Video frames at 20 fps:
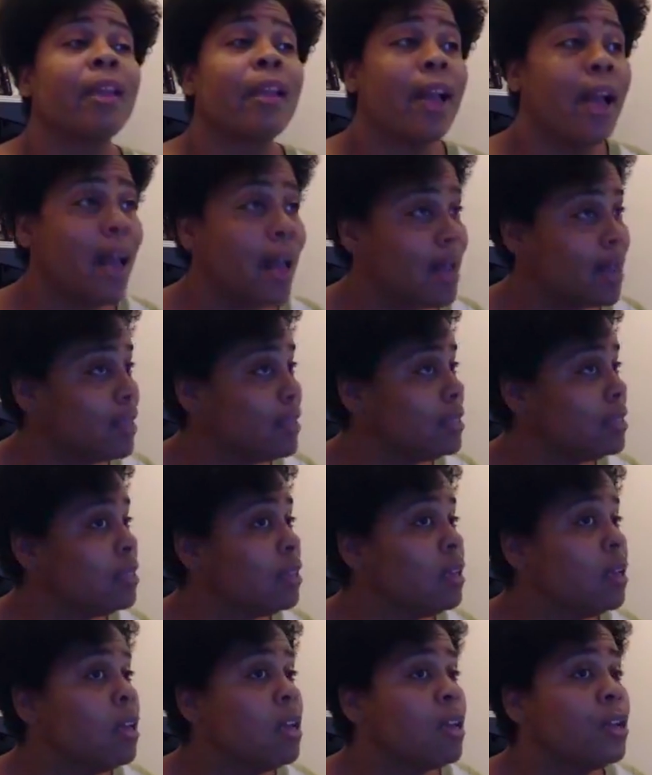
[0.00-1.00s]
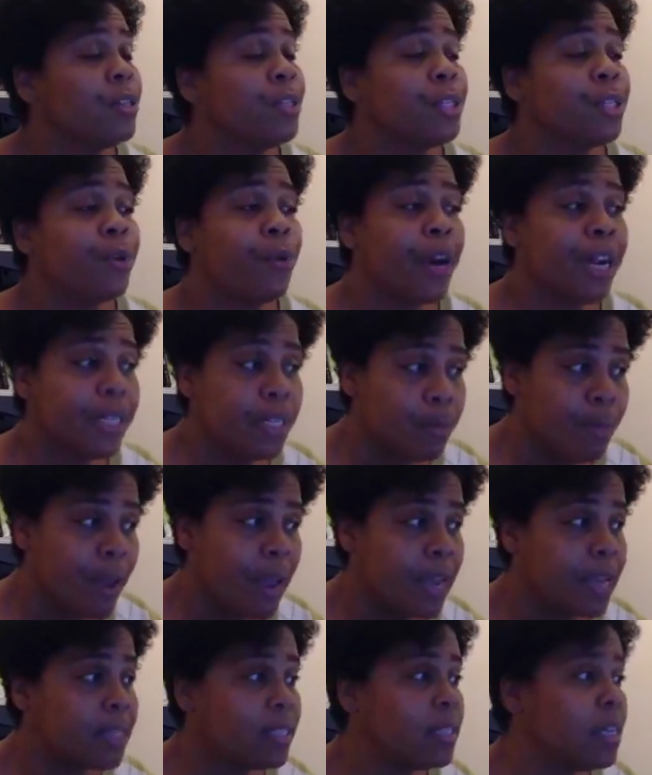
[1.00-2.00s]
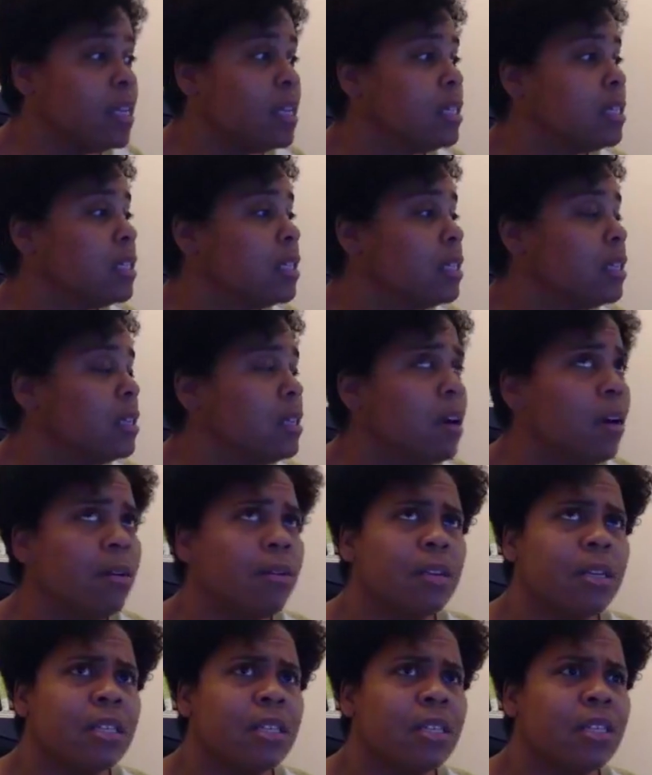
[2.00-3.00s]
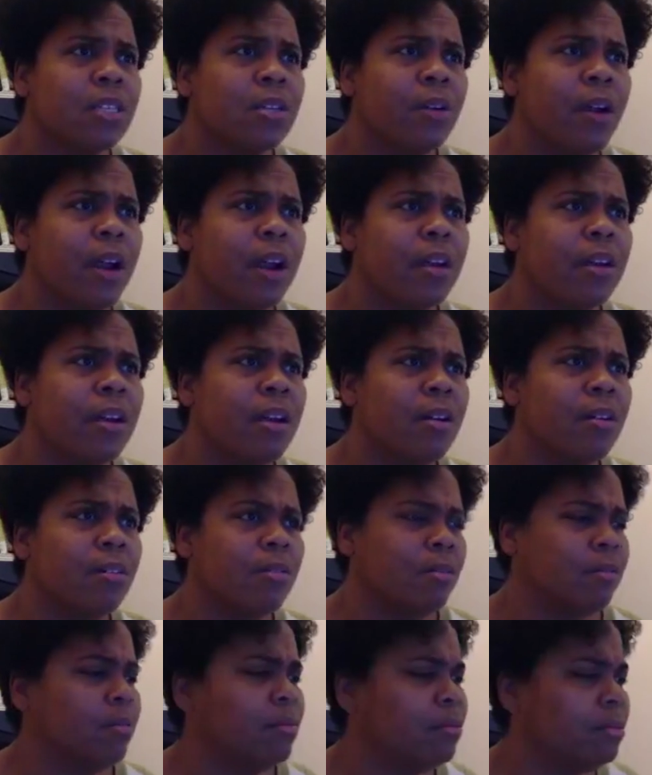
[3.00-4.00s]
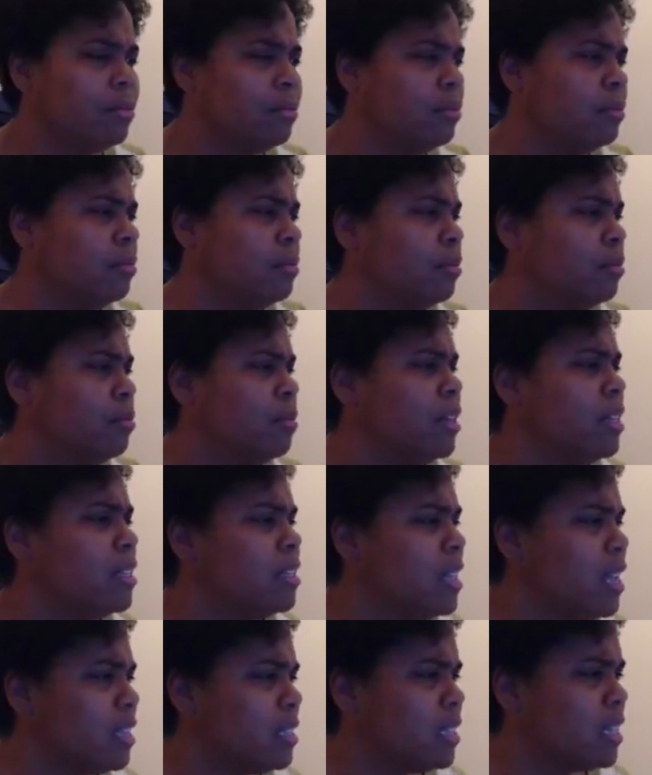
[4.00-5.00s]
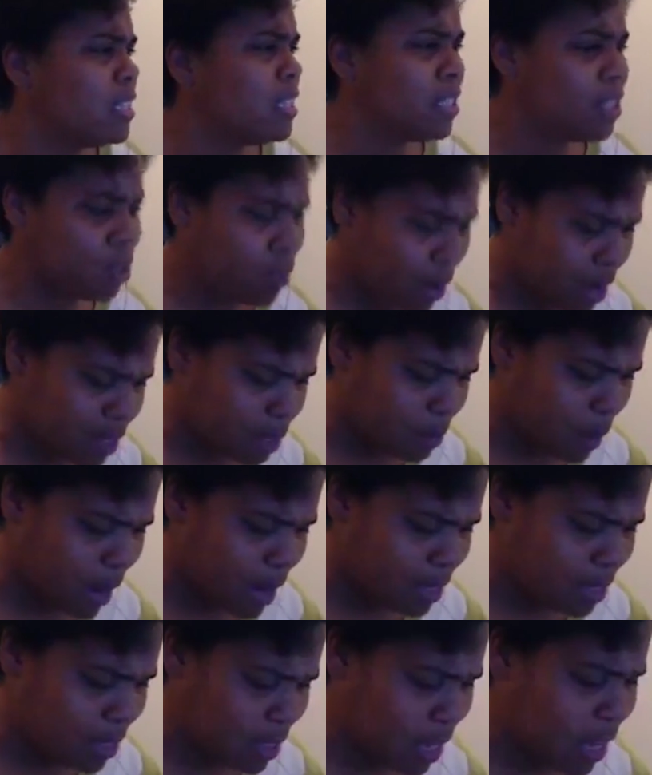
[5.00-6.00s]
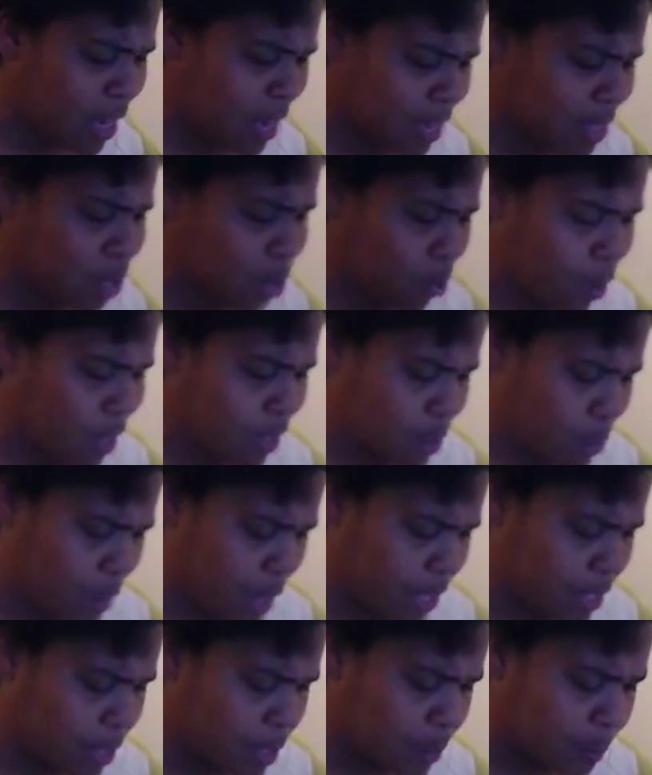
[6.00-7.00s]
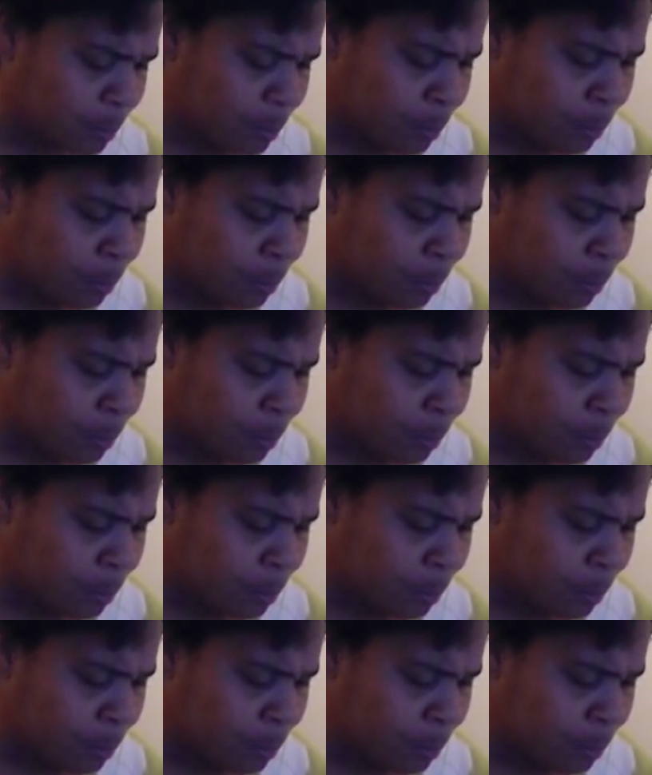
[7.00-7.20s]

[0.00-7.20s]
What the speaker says: Guys, Squarespace is, no, is it Square? No. What is that? Is it Squarespace? It is Squarespace.